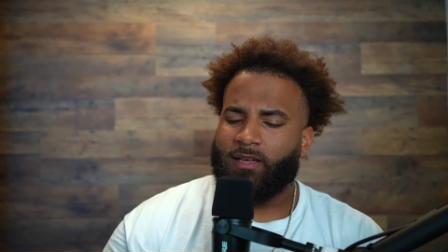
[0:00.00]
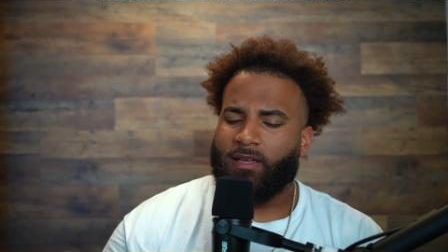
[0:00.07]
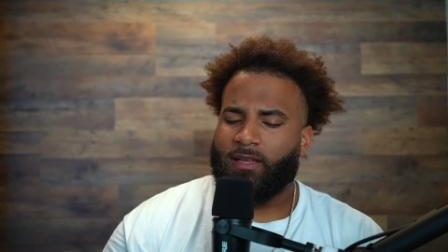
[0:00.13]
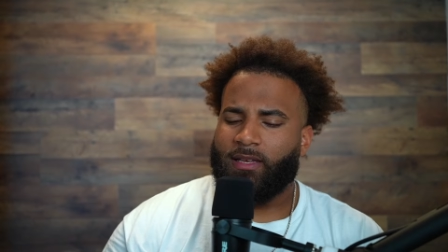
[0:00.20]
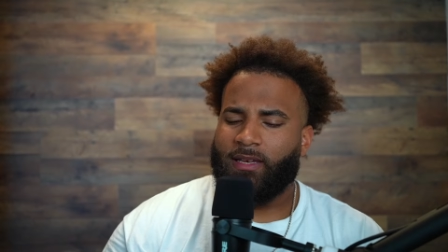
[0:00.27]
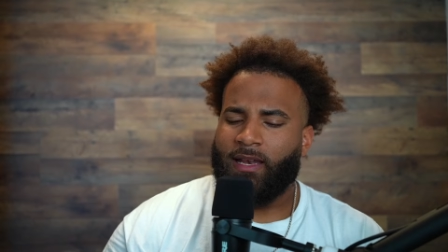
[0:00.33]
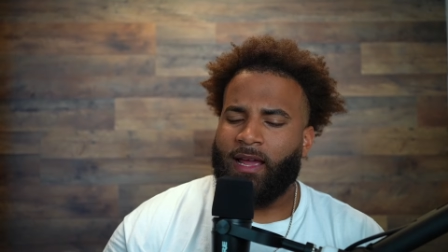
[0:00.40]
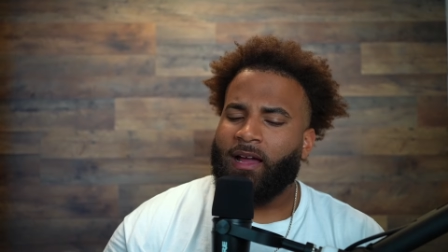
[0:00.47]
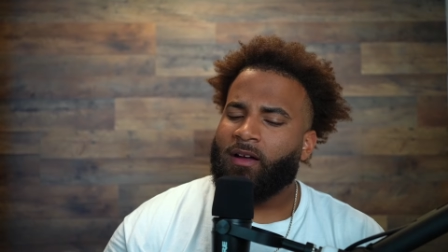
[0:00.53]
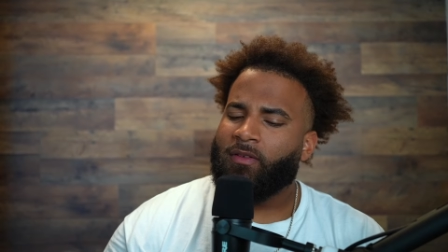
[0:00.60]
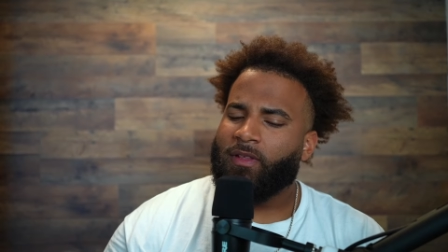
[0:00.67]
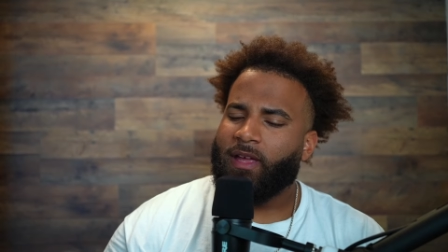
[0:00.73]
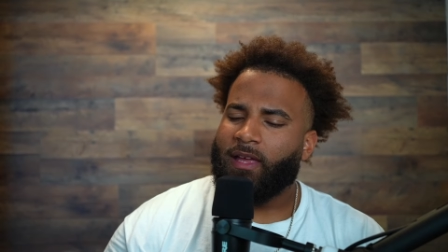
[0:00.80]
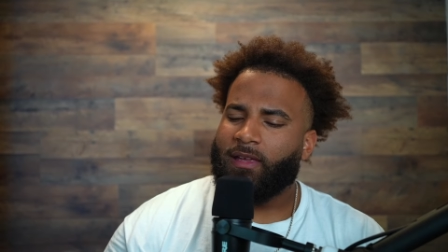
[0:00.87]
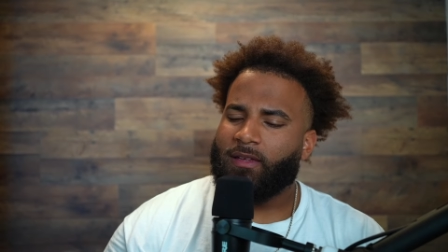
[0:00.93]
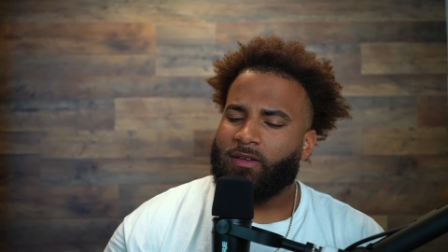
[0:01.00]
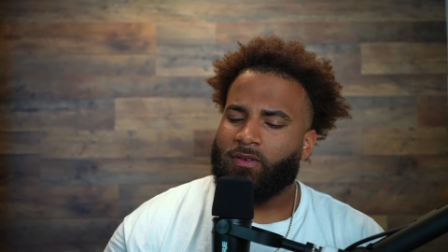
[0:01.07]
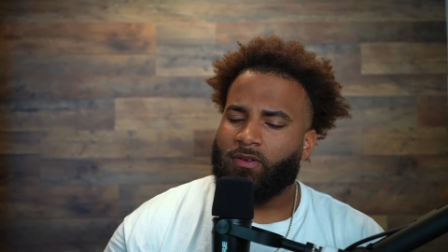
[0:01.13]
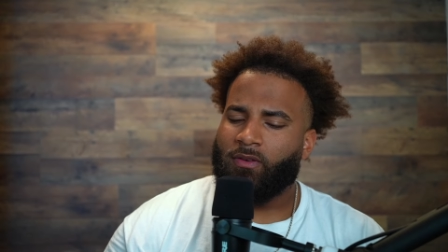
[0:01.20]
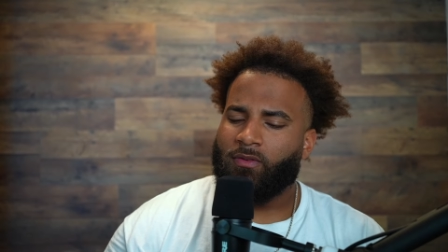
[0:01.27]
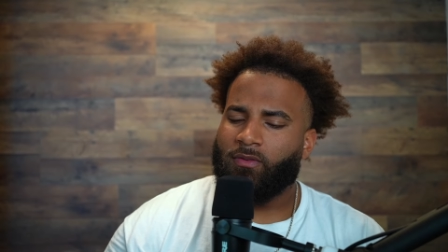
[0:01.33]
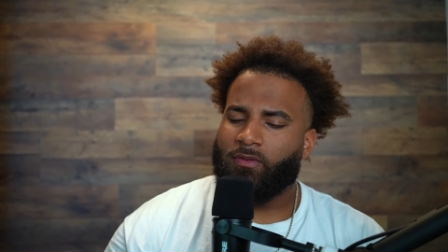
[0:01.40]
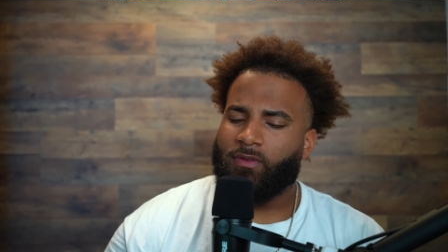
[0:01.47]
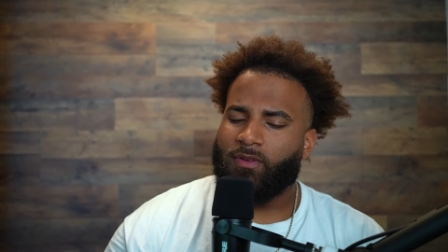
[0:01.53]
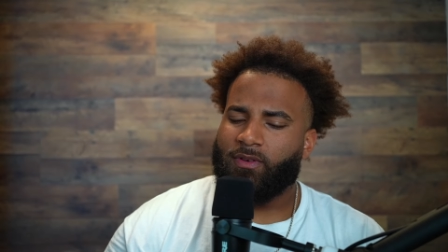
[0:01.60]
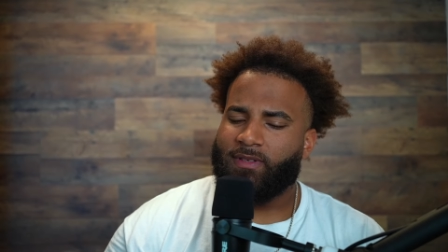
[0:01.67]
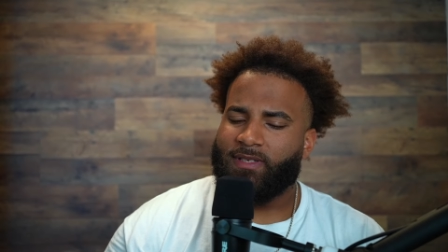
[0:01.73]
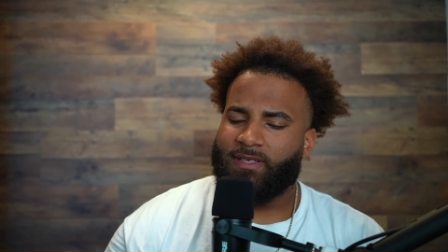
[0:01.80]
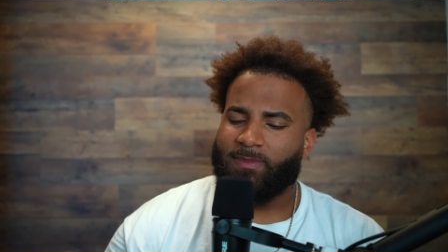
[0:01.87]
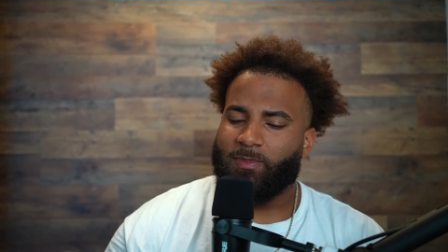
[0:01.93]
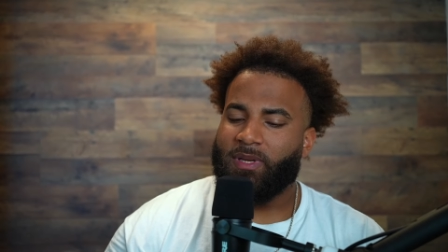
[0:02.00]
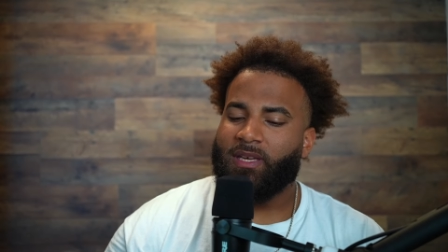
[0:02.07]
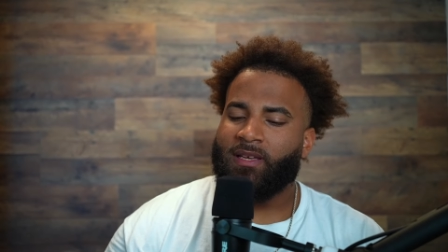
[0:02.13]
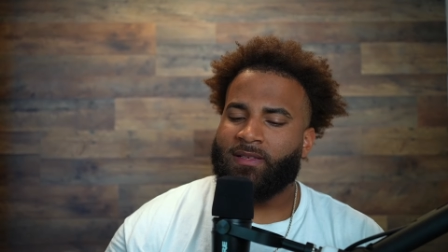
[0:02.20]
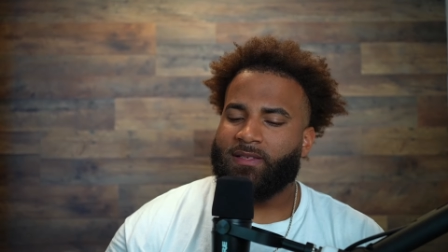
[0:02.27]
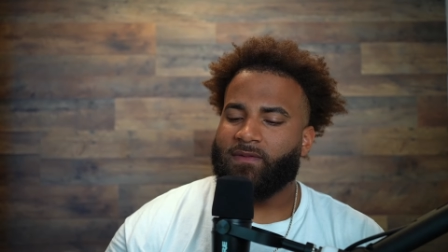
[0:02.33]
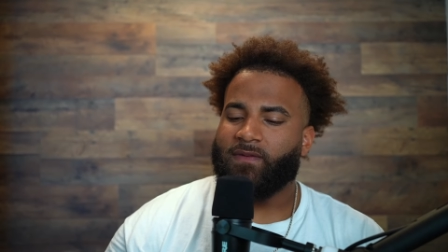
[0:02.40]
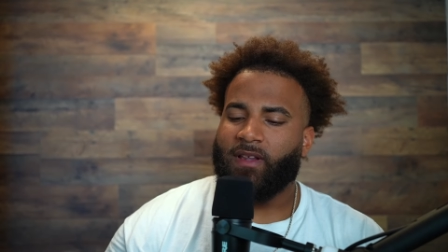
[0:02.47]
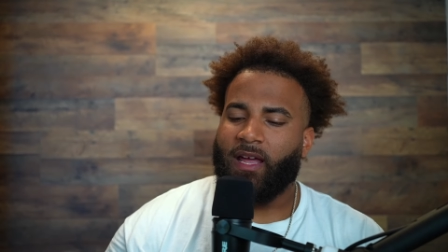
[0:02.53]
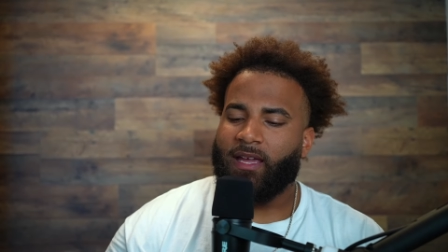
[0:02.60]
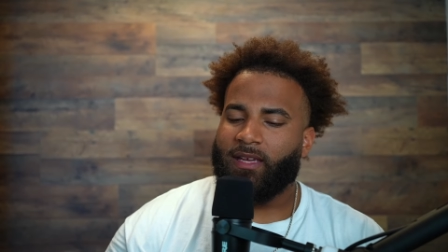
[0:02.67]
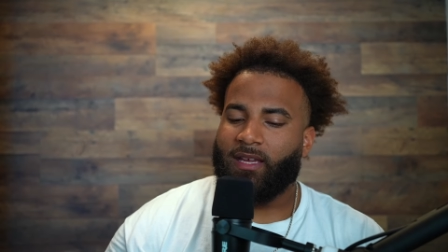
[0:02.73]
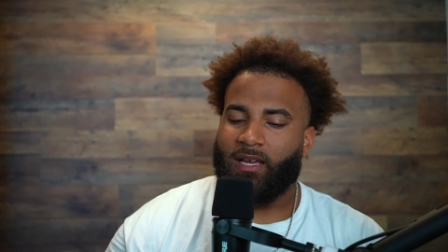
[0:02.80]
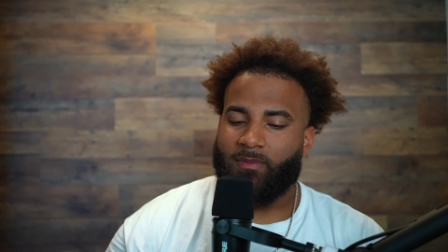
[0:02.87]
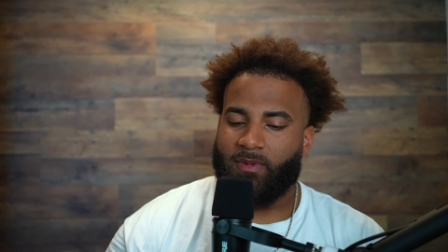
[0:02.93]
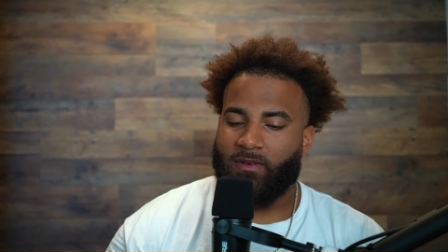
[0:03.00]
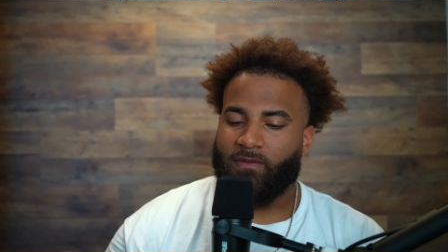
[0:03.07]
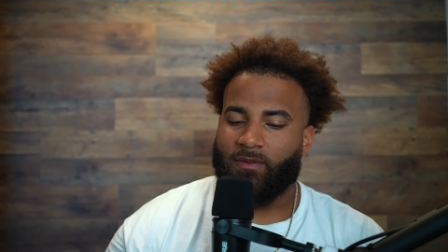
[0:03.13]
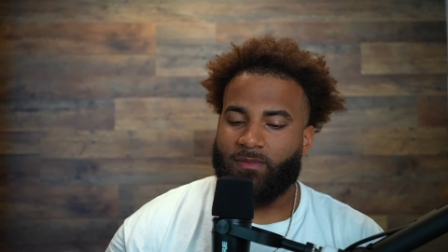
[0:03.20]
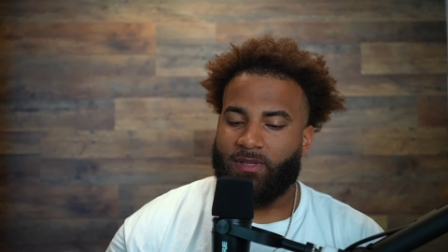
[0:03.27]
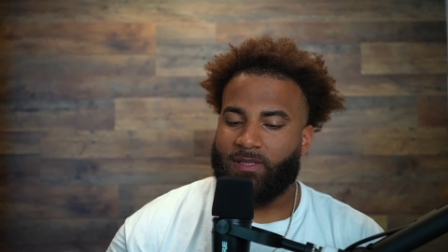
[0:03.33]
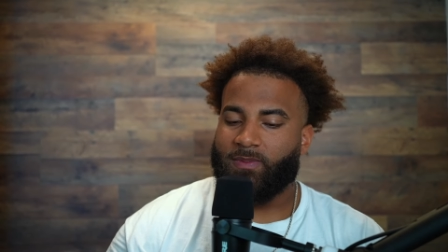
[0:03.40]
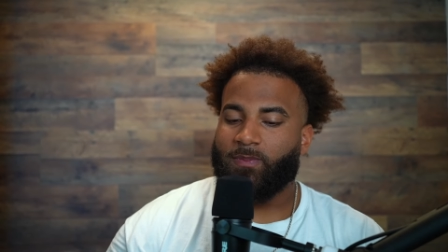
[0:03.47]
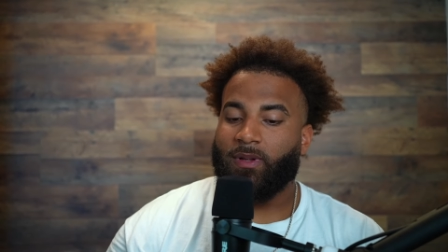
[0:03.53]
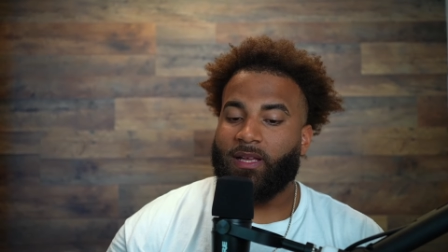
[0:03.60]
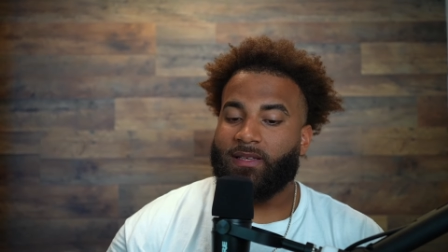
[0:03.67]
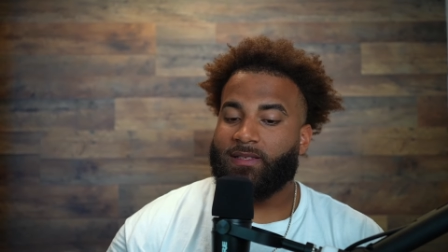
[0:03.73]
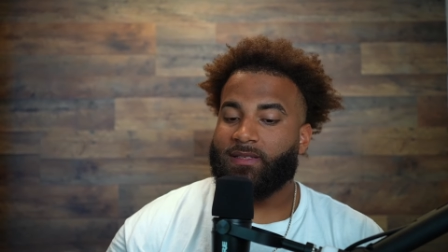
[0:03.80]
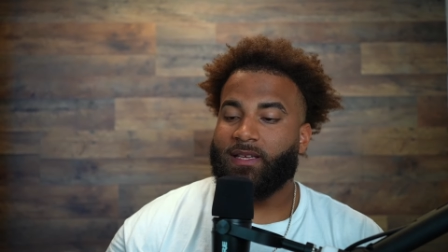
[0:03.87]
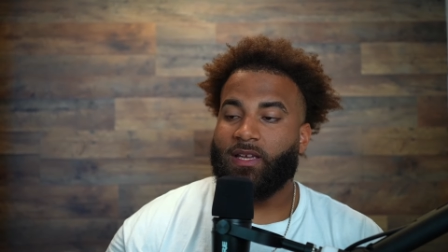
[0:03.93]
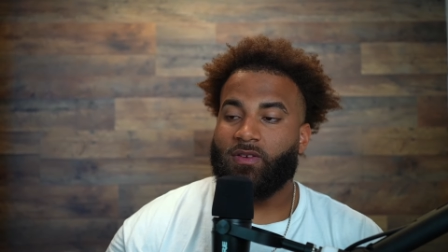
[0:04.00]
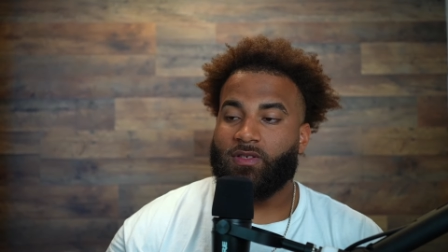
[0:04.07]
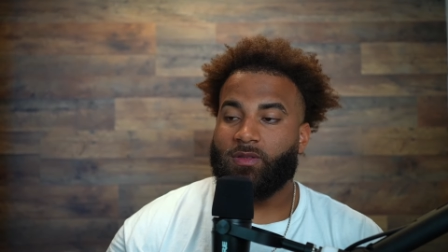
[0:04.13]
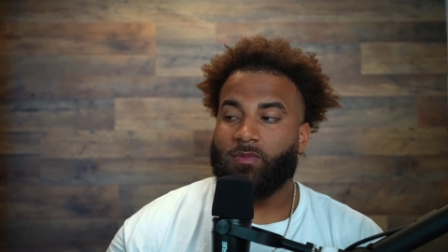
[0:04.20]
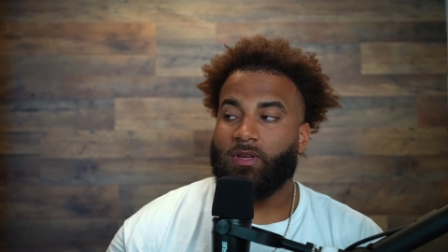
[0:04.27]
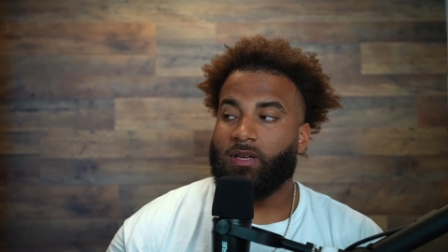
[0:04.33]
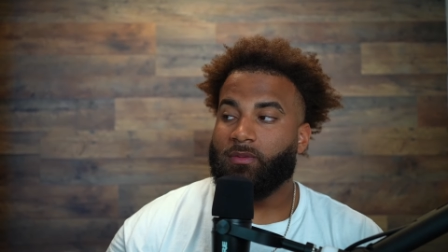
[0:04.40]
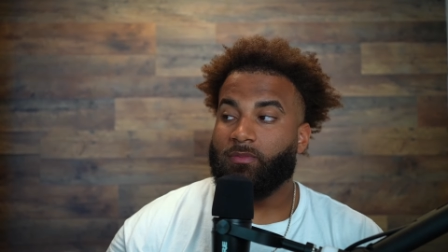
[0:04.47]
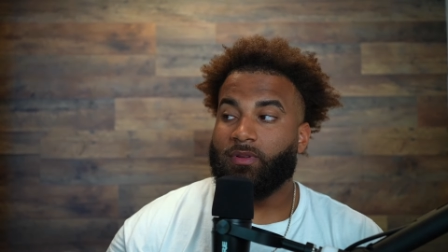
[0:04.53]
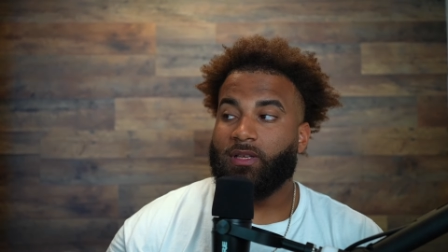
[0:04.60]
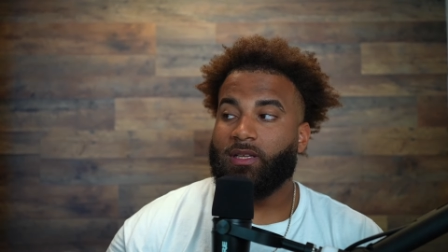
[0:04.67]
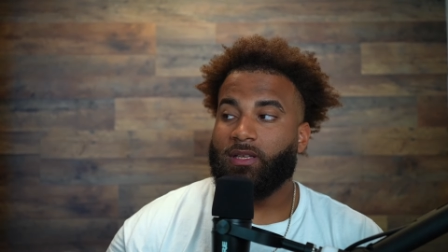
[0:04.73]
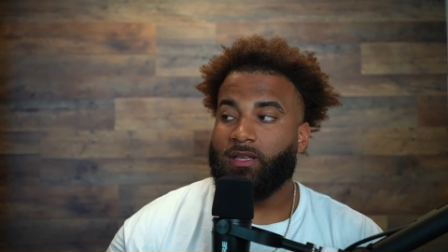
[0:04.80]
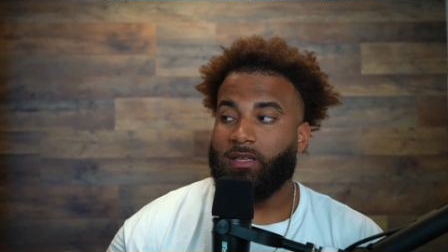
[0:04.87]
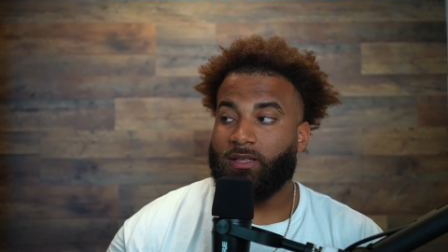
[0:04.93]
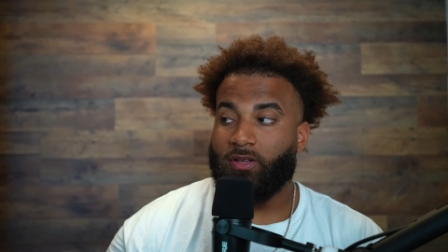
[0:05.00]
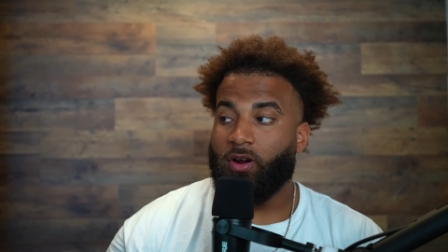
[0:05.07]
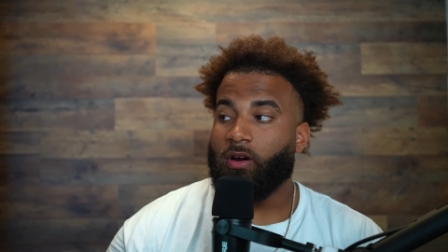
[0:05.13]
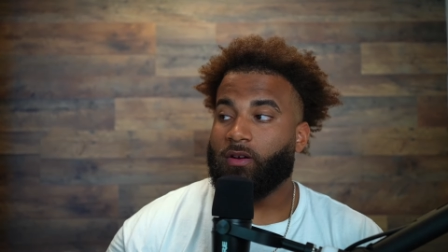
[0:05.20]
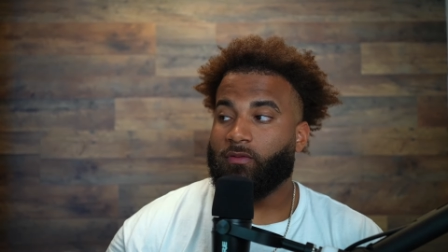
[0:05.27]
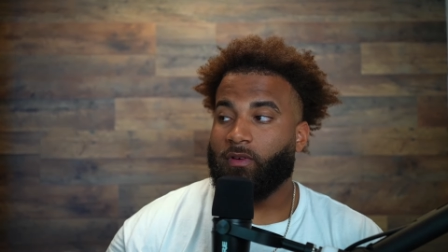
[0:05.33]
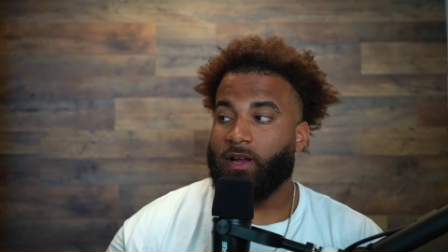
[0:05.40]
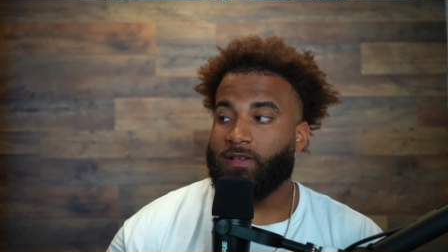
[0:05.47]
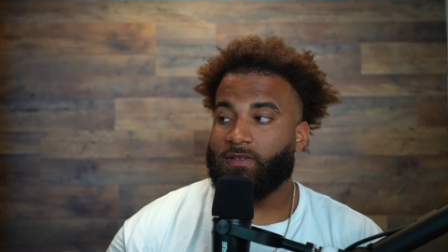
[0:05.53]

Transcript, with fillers: now that you know, there's these beacons of light coming from these places that used to be completely dark, right?